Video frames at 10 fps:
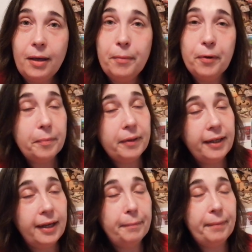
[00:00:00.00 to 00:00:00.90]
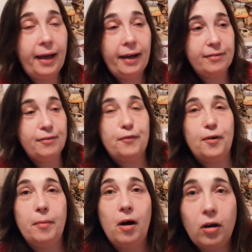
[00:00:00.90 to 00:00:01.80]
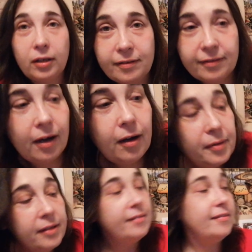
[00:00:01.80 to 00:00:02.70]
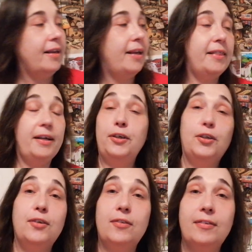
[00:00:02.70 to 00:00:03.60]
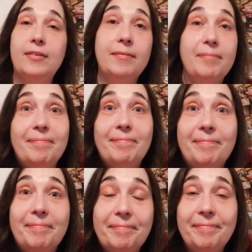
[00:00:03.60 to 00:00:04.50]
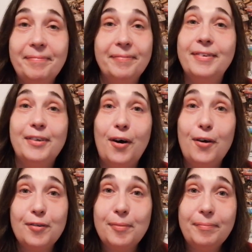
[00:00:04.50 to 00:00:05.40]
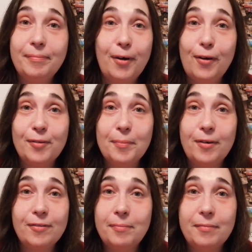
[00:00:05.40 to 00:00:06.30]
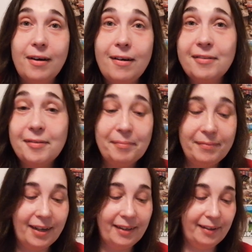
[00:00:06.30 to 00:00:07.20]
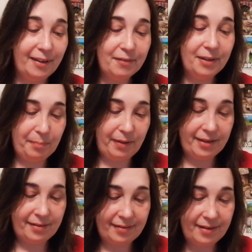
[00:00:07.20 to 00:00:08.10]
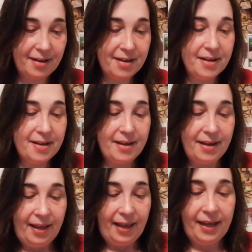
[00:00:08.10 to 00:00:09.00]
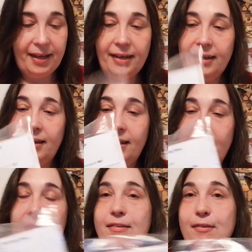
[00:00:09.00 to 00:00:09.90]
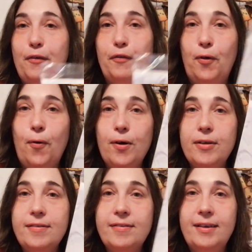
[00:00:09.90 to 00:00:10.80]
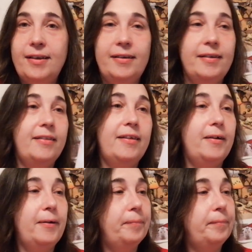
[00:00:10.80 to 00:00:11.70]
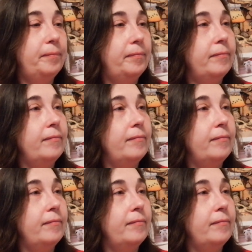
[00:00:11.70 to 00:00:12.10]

Mirabilia packs from Hawkins Hobbies, and they're just awesome, awesome, awesome, awesome. I love that place. And it's, of course, the um,